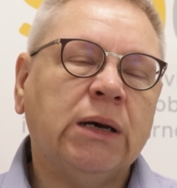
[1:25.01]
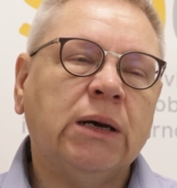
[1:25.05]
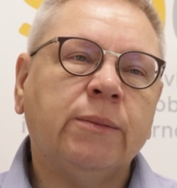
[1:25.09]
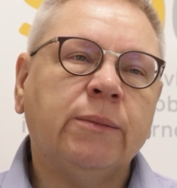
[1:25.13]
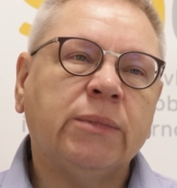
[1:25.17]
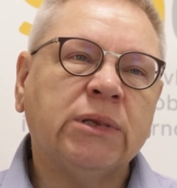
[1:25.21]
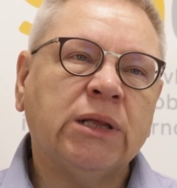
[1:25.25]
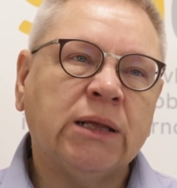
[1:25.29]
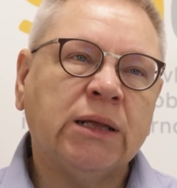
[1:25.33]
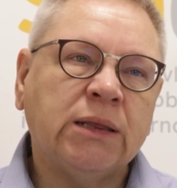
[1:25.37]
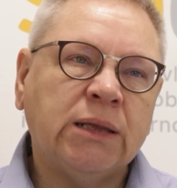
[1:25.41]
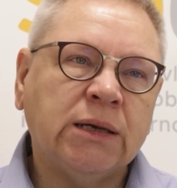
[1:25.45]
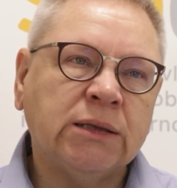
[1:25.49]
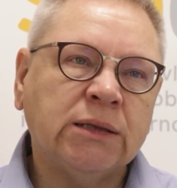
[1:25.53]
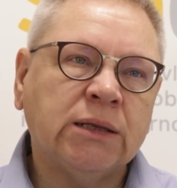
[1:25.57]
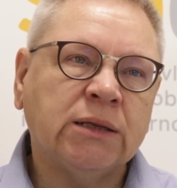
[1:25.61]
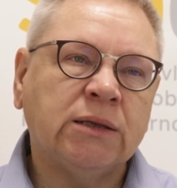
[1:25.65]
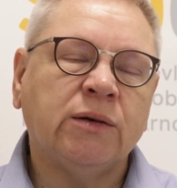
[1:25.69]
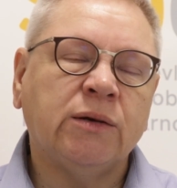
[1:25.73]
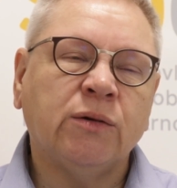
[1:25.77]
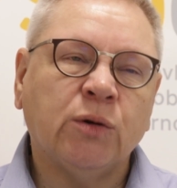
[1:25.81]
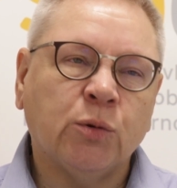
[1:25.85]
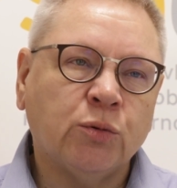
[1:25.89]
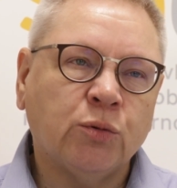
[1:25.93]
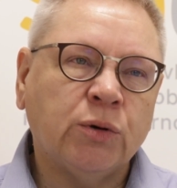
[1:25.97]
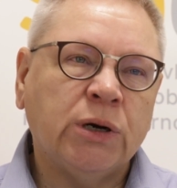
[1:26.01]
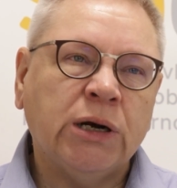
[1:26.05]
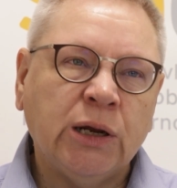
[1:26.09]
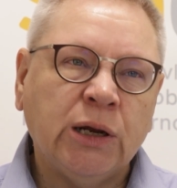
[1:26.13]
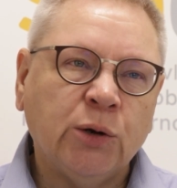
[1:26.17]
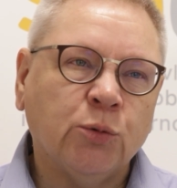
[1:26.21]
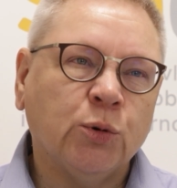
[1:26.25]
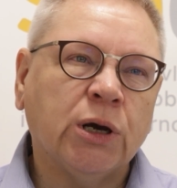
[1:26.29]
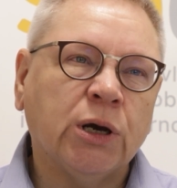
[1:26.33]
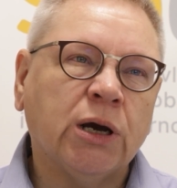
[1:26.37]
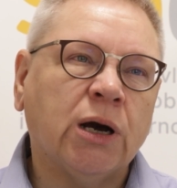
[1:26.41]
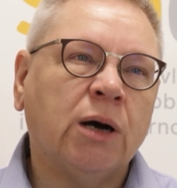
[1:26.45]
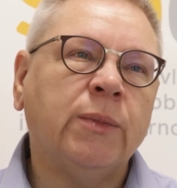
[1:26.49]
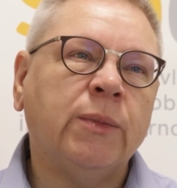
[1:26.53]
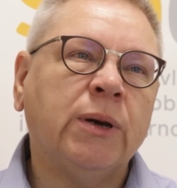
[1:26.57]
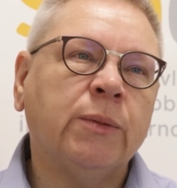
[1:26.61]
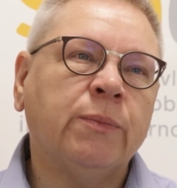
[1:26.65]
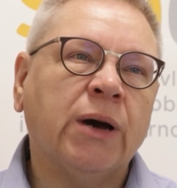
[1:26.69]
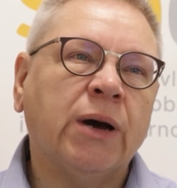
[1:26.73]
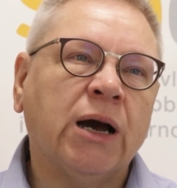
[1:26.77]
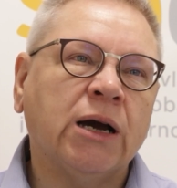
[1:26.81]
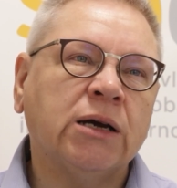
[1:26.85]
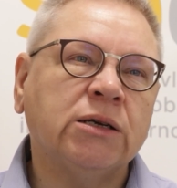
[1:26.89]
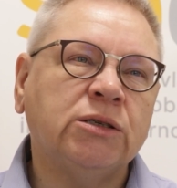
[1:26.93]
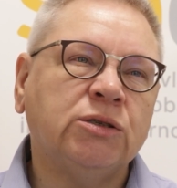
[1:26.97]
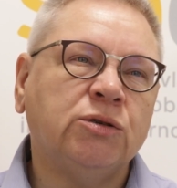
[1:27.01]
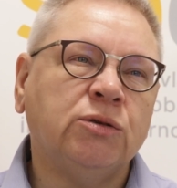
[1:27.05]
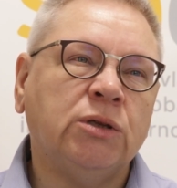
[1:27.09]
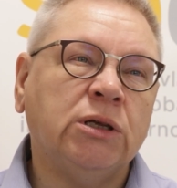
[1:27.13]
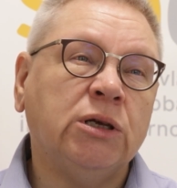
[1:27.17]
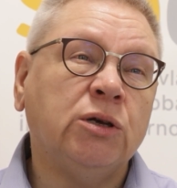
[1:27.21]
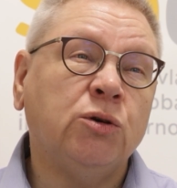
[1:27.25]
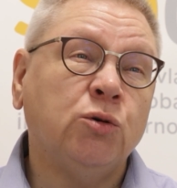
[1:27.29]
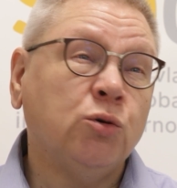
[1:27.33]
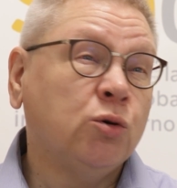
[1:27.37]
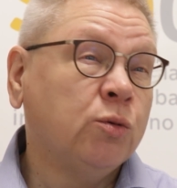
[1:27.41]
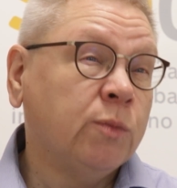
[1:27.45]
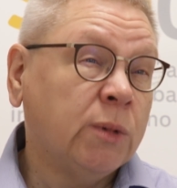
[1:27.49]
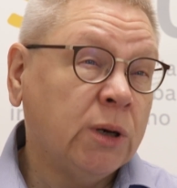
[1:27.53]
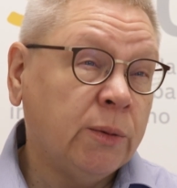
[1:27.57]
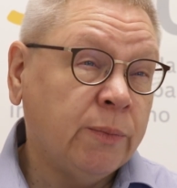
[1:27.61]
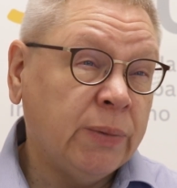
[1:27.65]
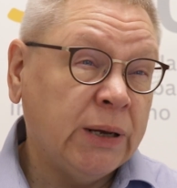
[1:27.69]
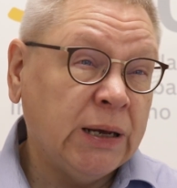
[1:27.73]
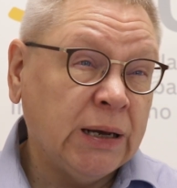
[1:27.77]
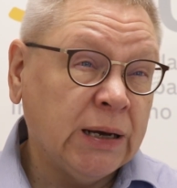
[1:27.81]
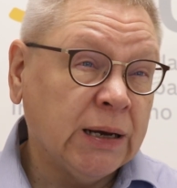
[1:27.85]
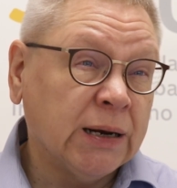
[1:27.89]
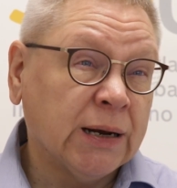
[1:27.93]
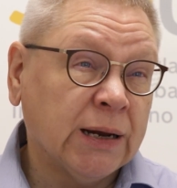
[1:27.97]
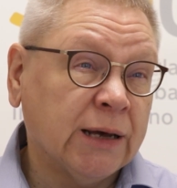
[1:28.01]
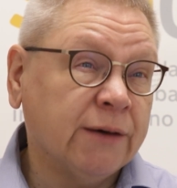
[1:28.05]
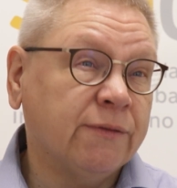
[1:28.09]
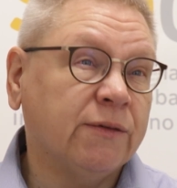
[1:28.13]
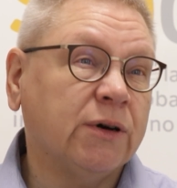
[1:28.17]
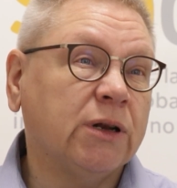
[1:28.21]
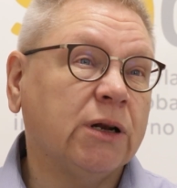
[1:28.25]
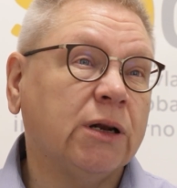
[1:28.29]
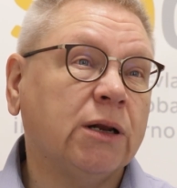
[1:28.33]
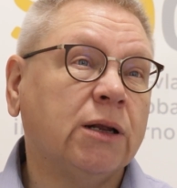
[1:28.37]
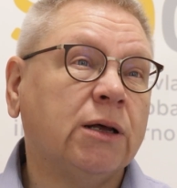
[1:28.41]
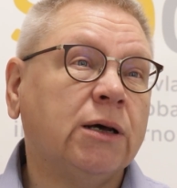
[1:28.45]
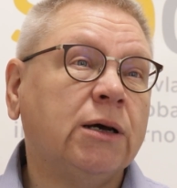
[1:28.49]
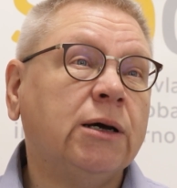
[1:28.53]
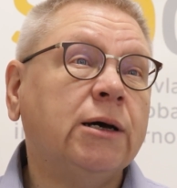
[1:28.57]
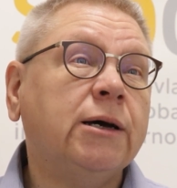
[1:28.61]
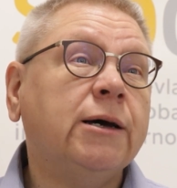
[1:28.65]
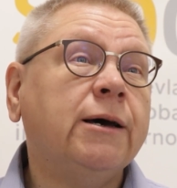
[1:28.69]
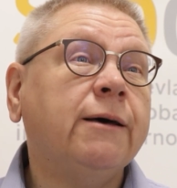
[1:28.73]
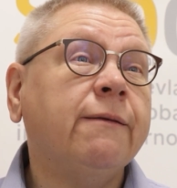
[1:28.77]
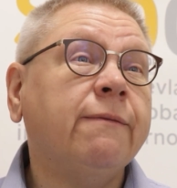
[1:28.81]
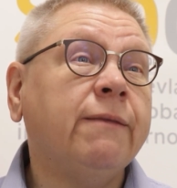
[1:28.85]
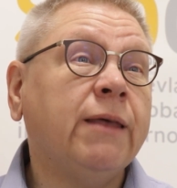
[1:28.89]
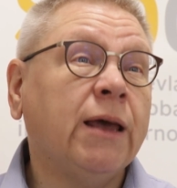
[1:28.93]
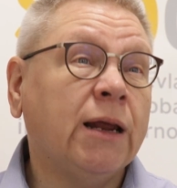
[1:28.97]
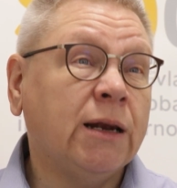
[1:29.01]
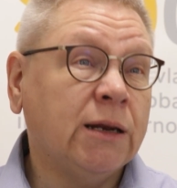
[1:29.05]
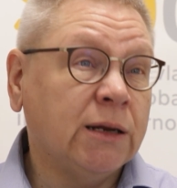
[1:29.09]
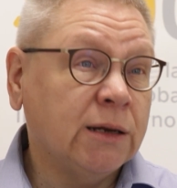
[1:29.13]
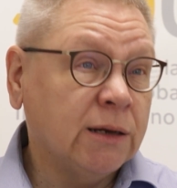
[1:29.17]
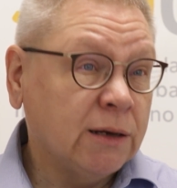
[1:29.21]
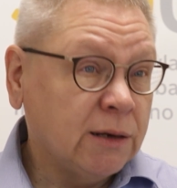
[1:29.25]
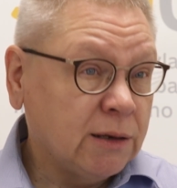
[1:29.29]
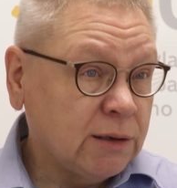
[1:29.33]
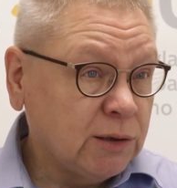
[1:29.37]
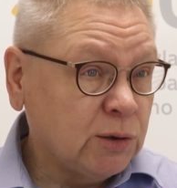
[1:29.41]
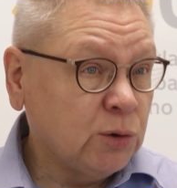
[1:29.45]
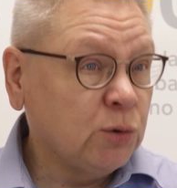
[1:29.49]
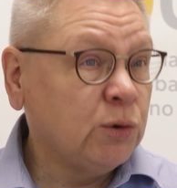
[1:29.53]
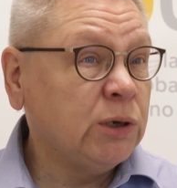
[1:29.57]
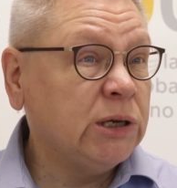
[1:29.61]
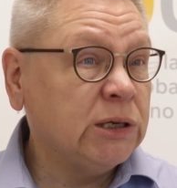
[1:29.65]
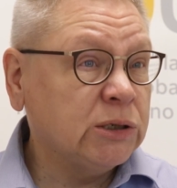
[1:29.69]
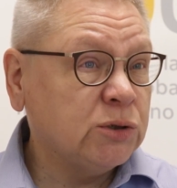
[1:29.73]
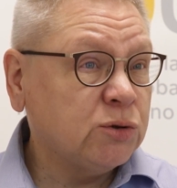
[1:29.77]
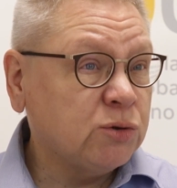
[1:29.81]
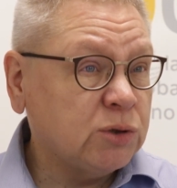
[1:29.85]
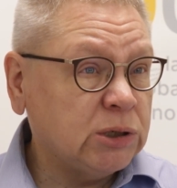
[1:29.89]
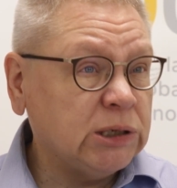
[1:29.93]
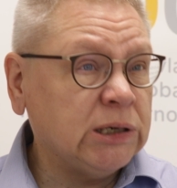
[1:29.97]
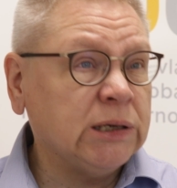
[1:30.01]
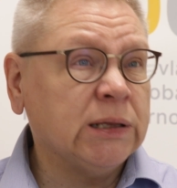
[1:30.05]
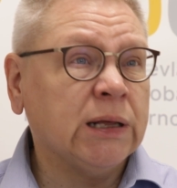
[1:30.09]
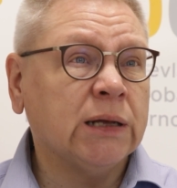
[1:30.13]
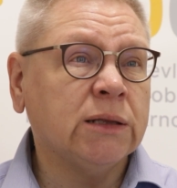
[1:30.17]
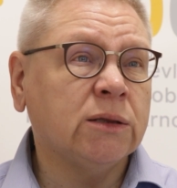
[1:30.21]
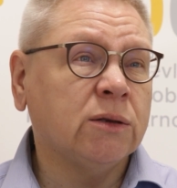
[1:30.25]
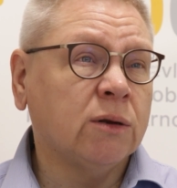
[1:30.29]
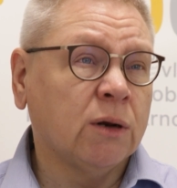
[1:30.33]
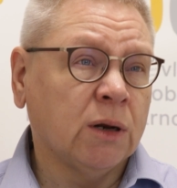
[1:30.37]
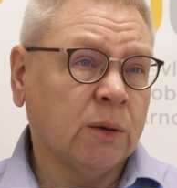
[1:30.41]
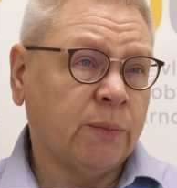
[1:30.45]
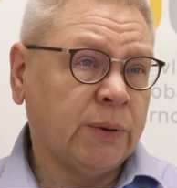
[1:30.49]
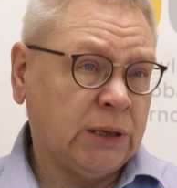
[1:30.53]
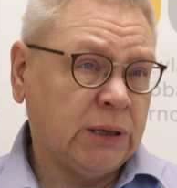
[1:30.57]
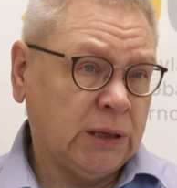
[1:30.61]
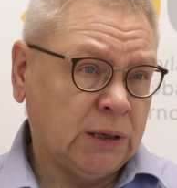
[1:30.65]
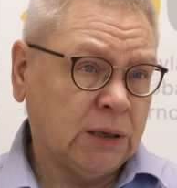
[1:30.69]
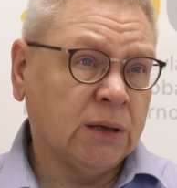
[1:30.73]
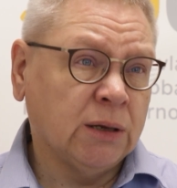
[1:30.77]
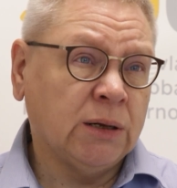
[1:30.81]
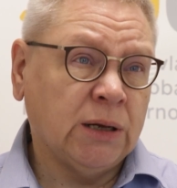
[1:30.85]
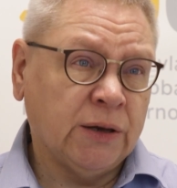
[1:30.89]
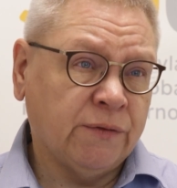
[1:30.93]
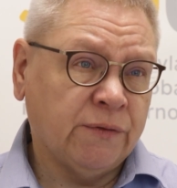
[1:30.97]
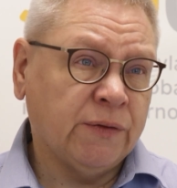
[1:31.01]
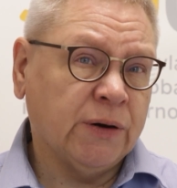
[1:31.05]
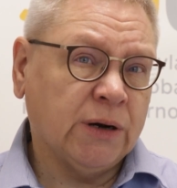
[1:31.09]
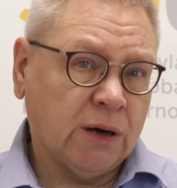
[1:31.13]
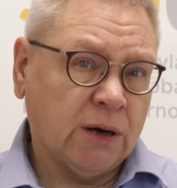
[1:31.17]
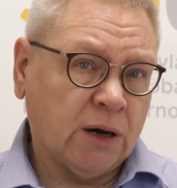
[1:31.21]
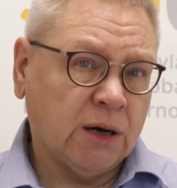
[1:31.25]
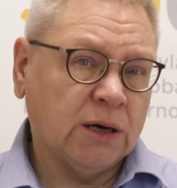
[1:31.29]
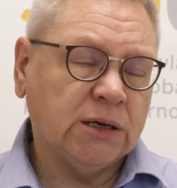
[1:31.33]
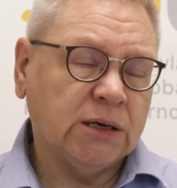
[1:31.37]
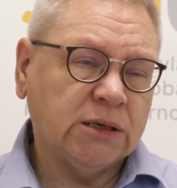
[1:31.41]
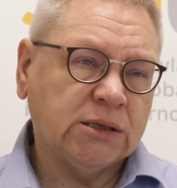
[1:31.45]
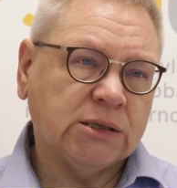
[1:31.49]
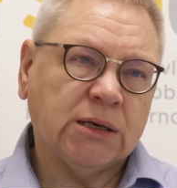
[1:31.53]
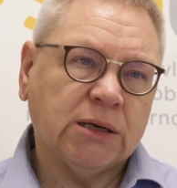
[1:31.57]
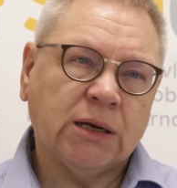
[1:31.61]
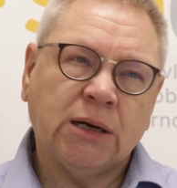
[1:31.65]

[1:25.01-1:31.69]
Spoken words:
But I think that you're really coming back to the human being level, then you need to see that a little bit in a different eyes.